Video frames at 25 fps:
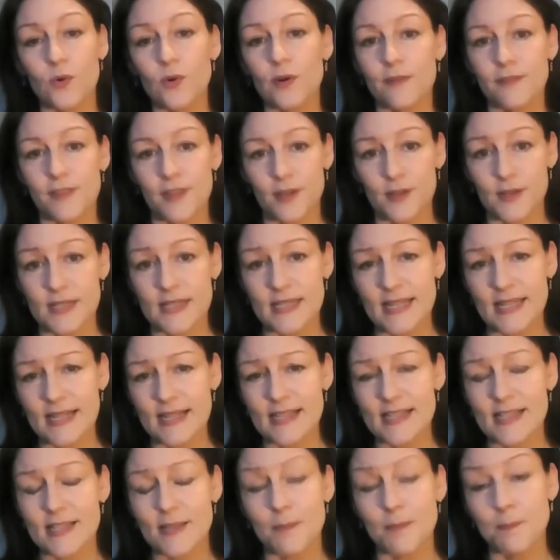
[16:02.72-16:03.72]
all of those
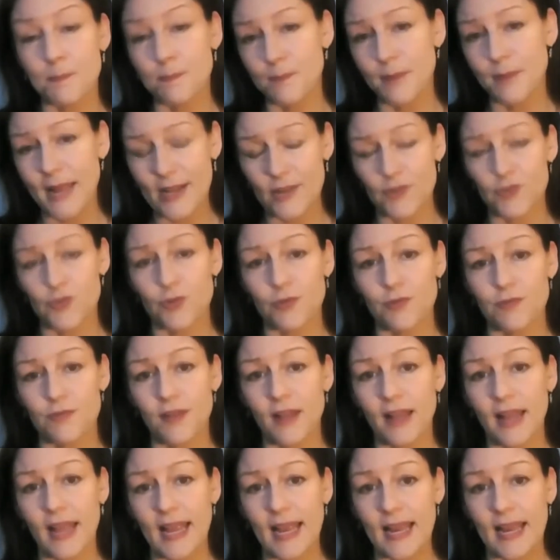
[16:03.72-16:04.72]
things, it's a
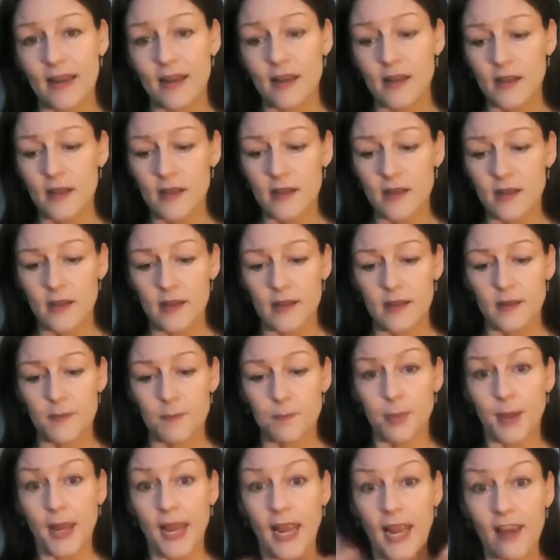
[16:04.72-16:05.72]
petrifying
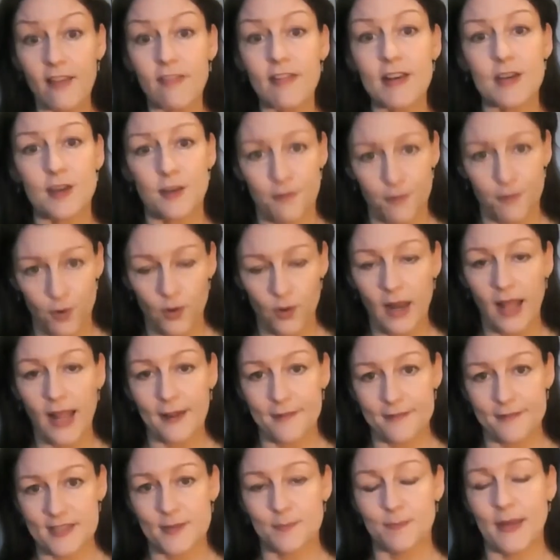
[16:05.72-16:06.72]
period of your
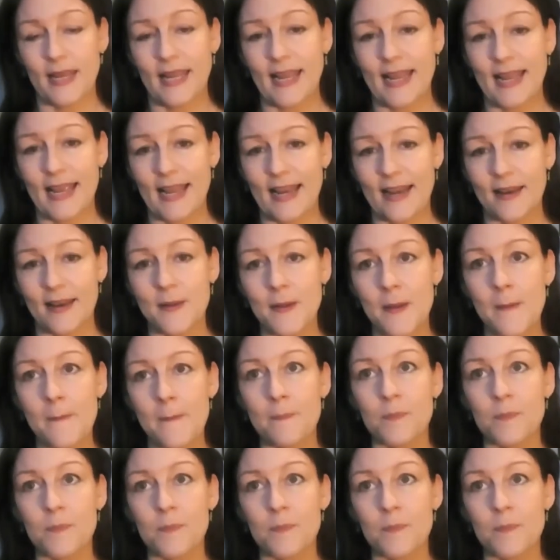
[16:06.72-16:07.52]
life to be in.